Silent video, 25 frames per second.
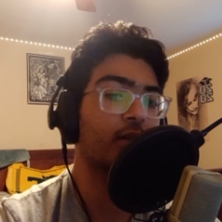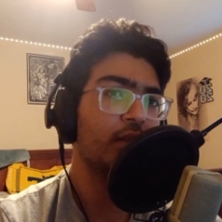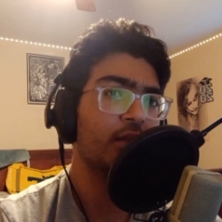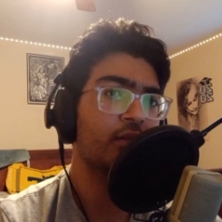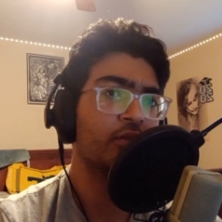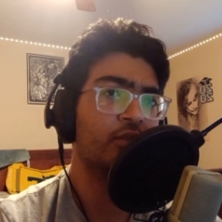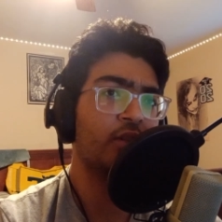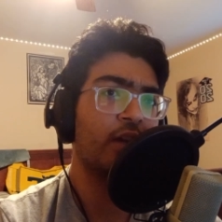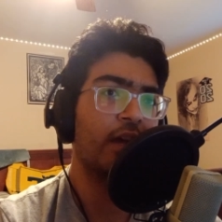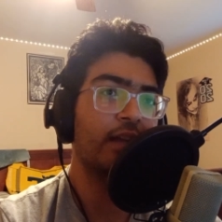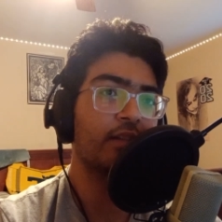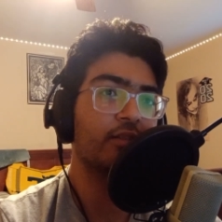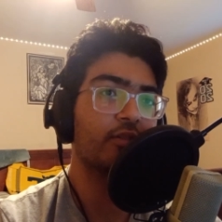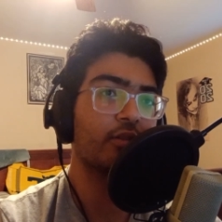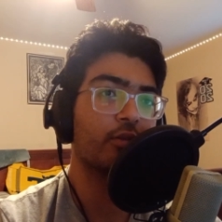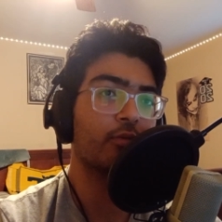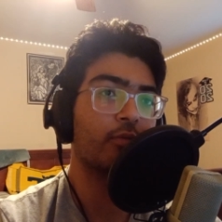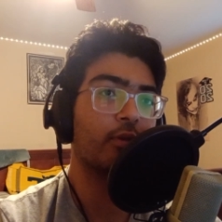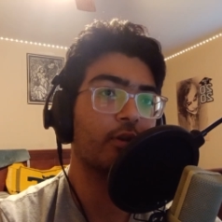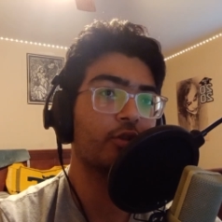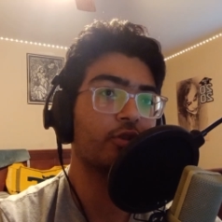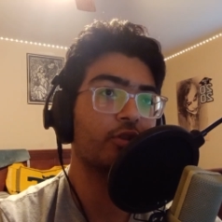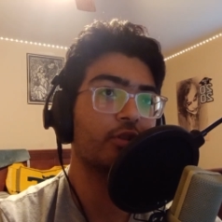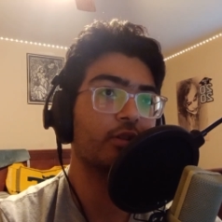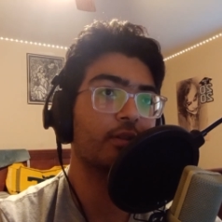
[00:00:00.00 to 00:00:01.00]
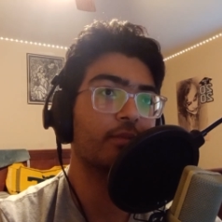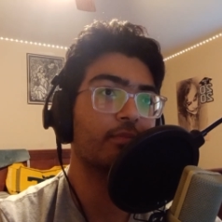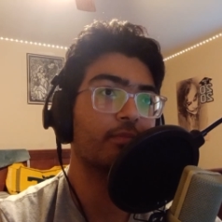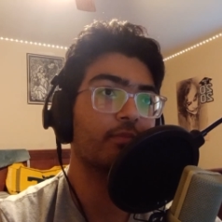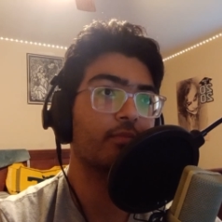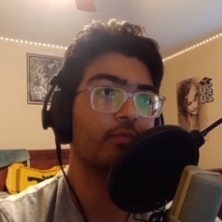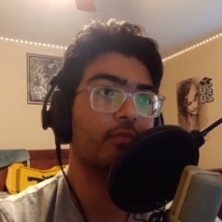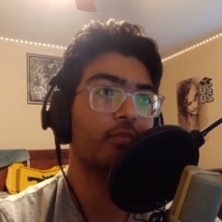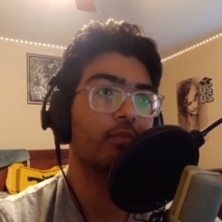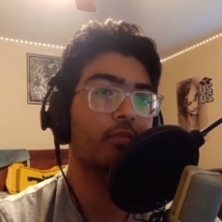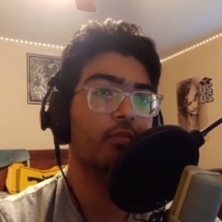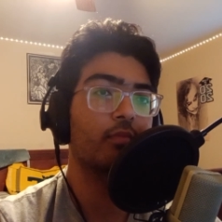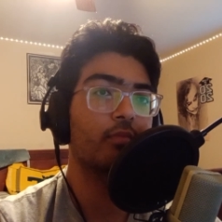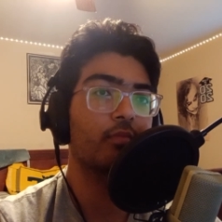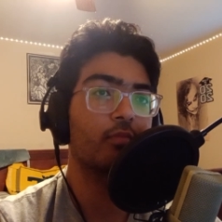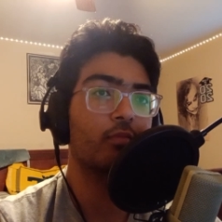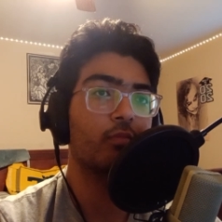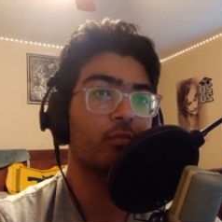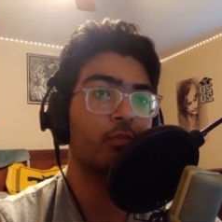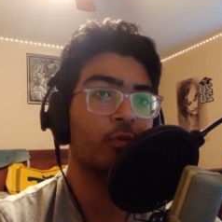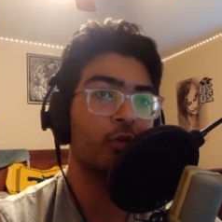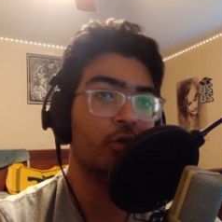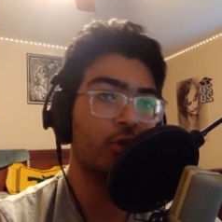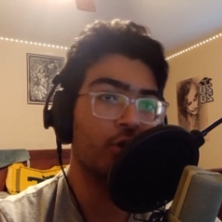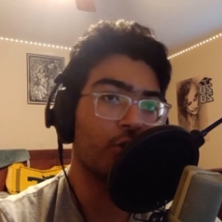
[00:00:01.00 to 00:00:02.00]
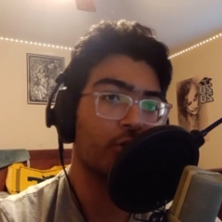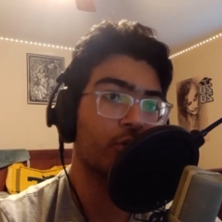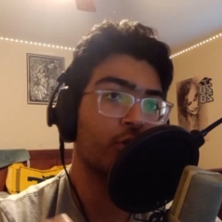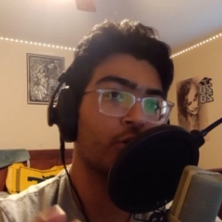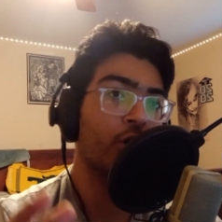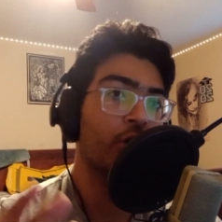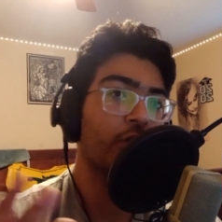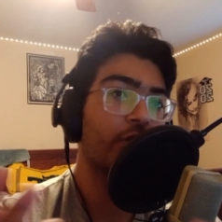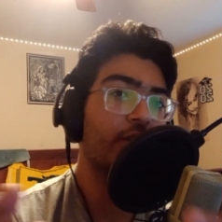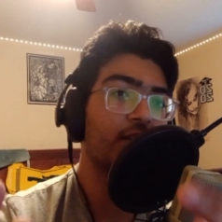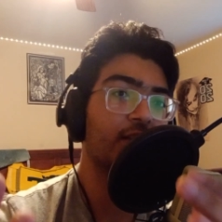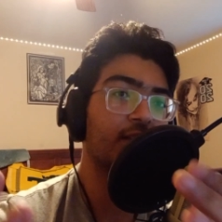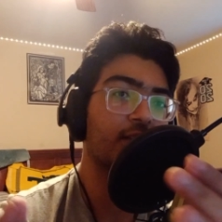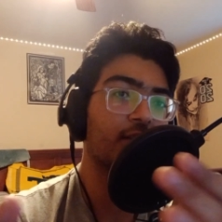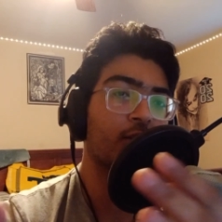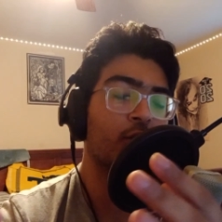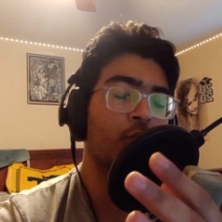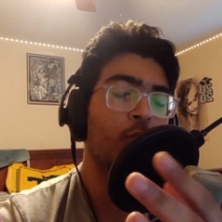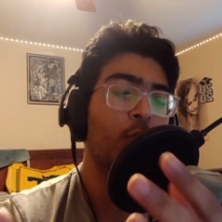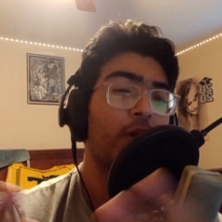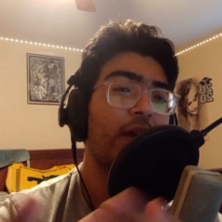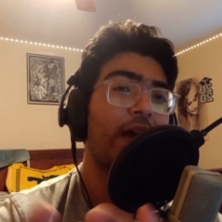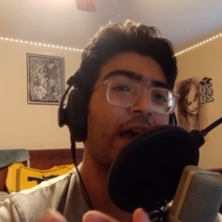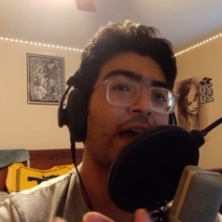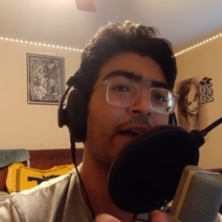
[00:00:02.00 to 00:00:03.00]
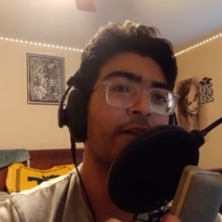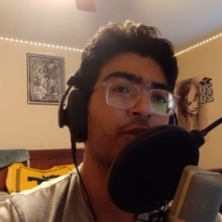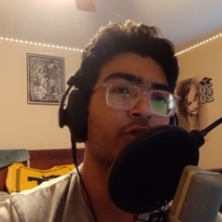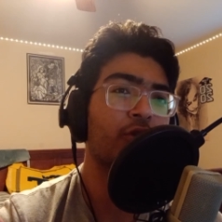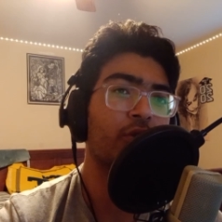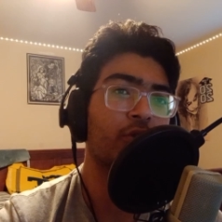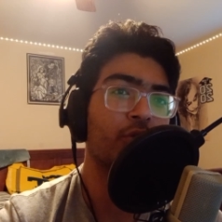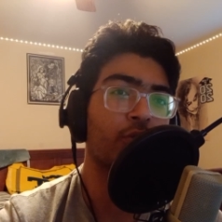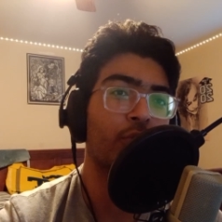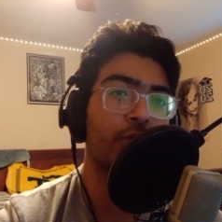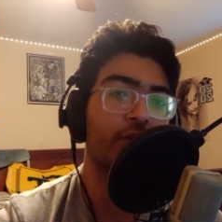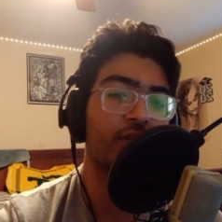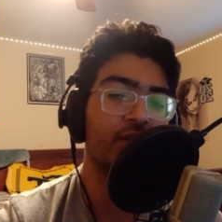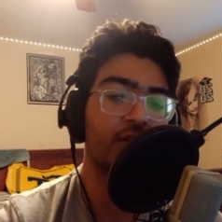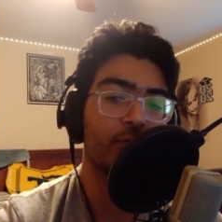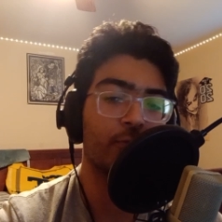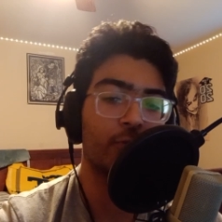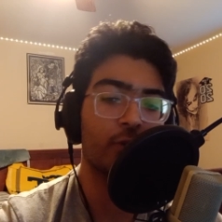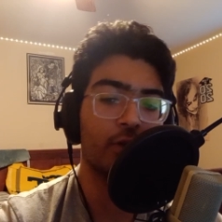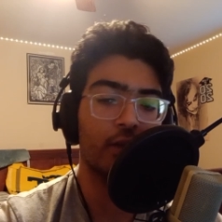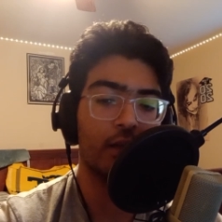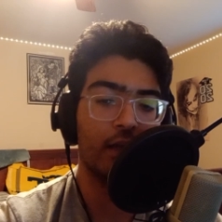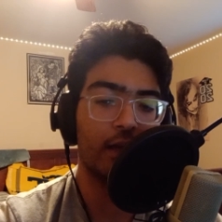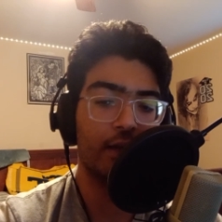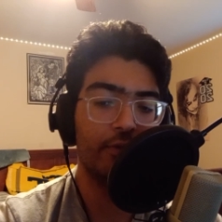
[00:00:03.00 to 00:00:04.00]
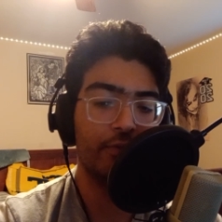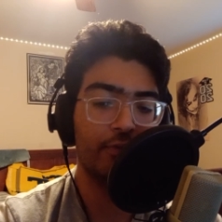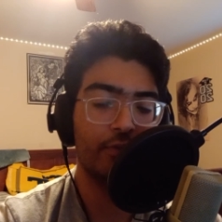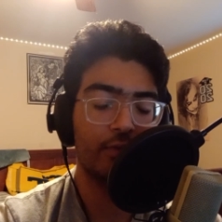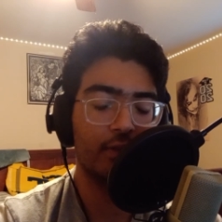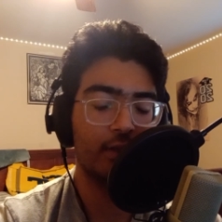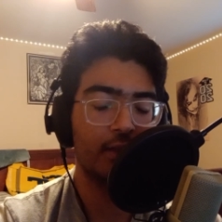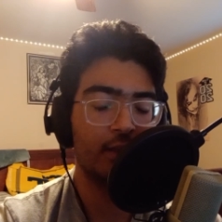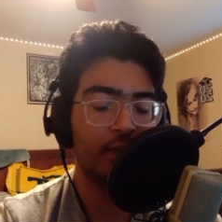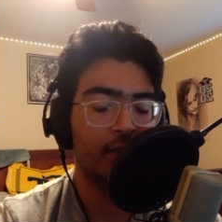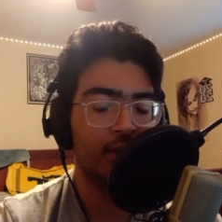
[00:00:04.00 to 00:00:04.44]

And to answer the question, you know, could we actually do this in real life?